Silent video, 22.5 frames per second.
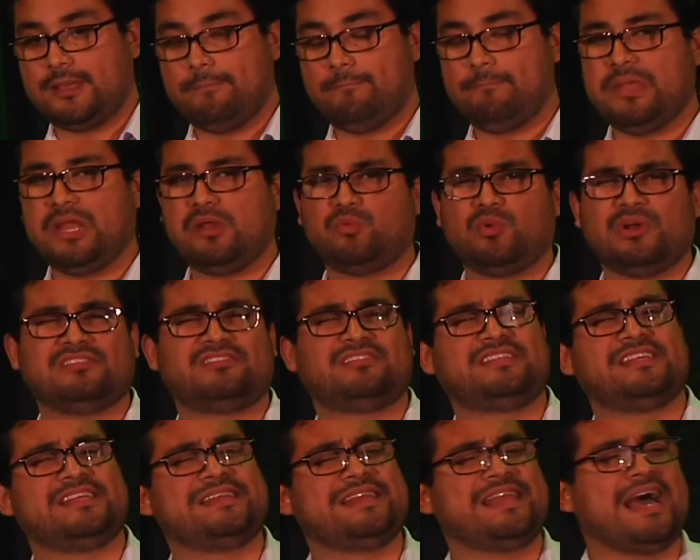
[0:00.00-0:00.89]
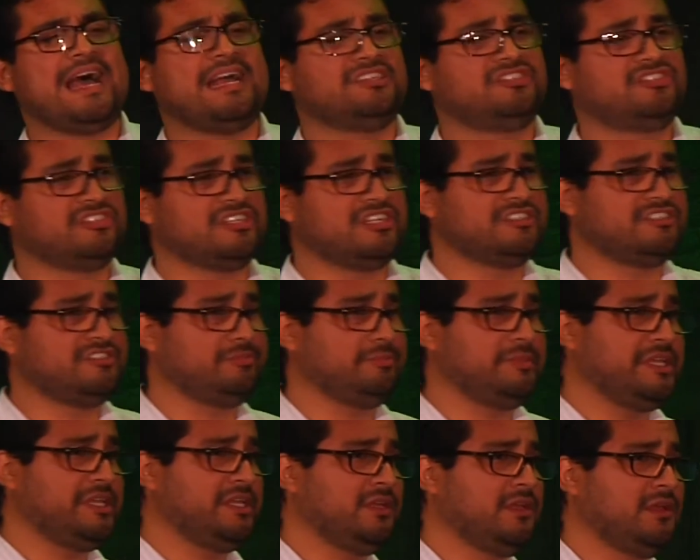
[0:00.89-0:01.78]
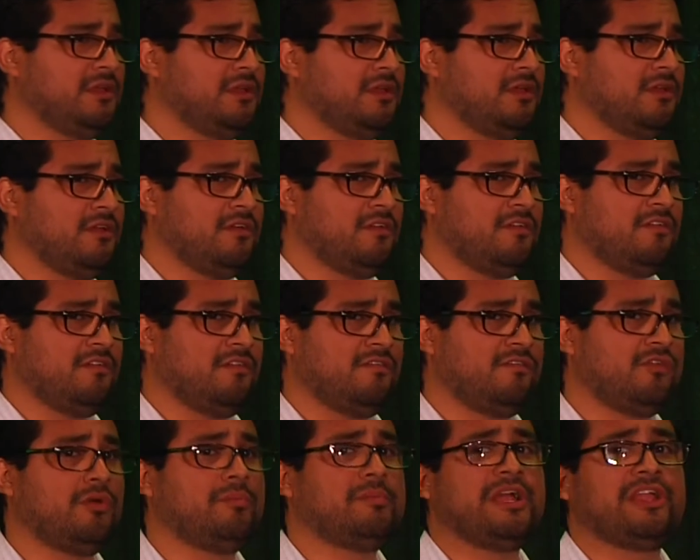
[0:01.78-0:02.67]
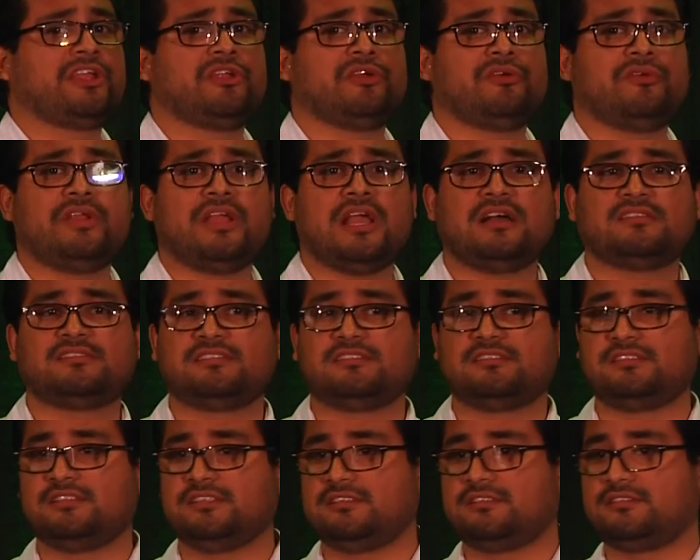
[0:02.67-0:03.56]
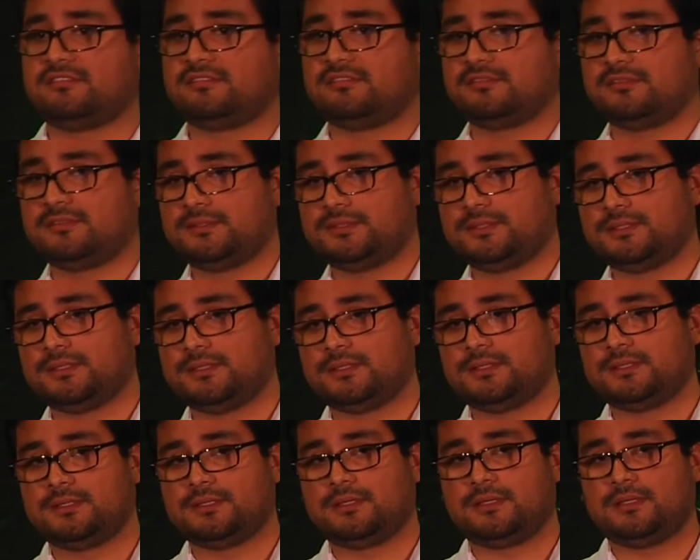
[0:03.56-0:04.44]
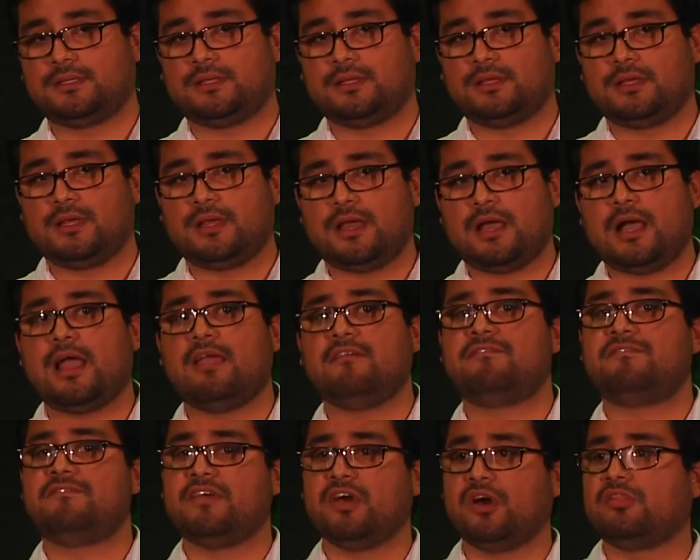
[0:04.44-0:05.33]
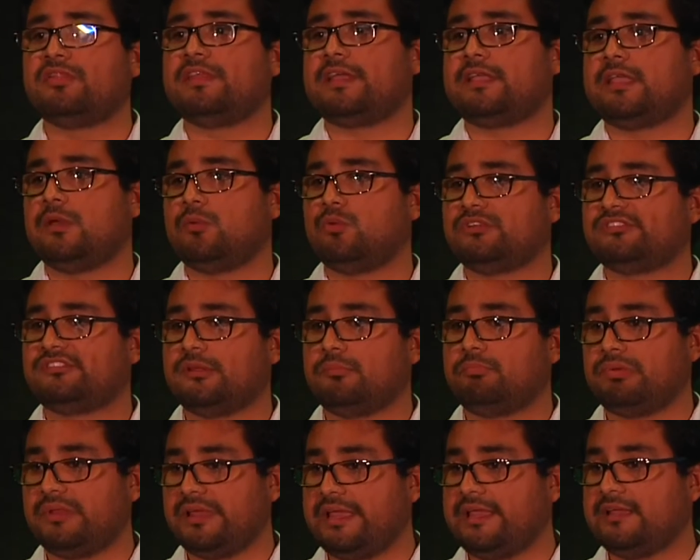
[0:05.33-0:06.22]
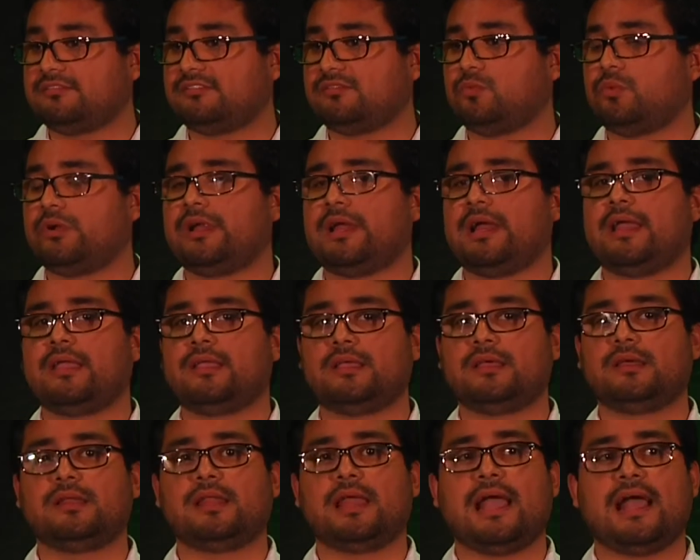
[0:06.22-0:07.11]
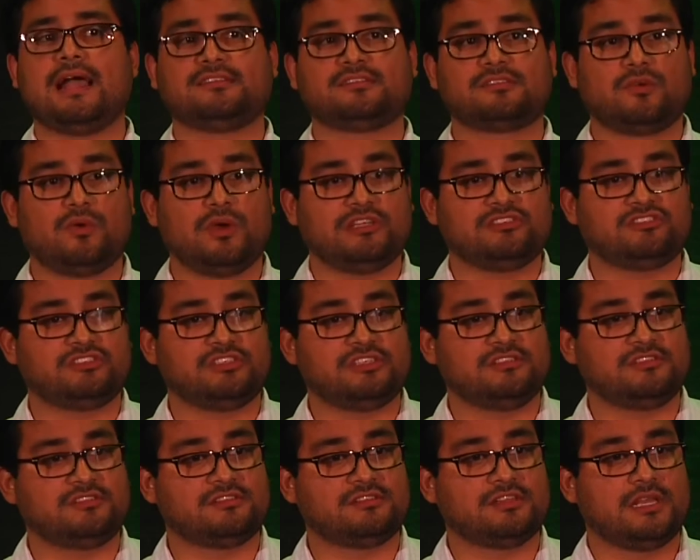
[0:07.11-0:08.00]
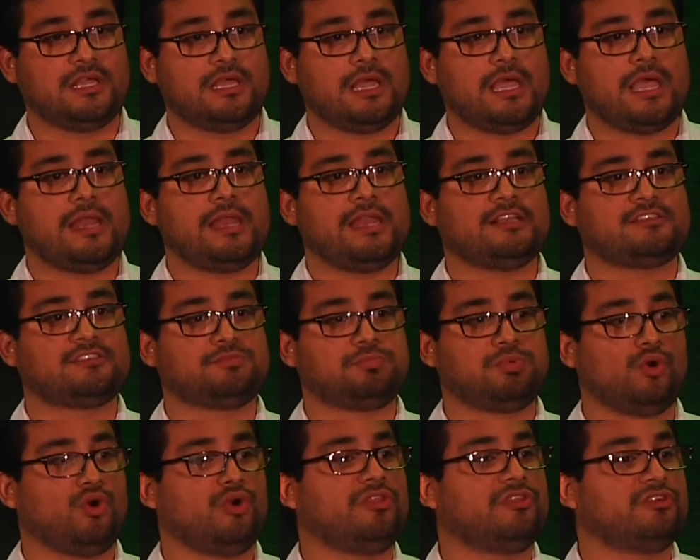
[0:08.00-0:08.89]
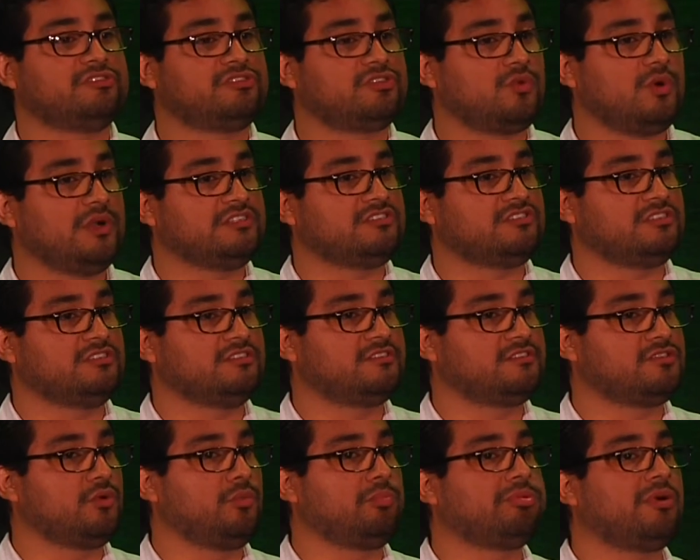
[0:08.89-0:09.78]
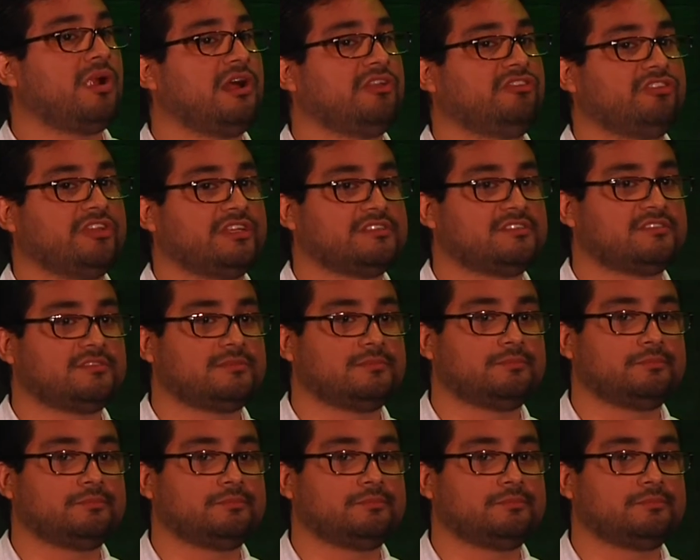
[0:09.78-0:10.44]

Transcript: Midwest did not judge me for my curiosities. I felt like it was a place where I could ask questions and explore those questions through projects.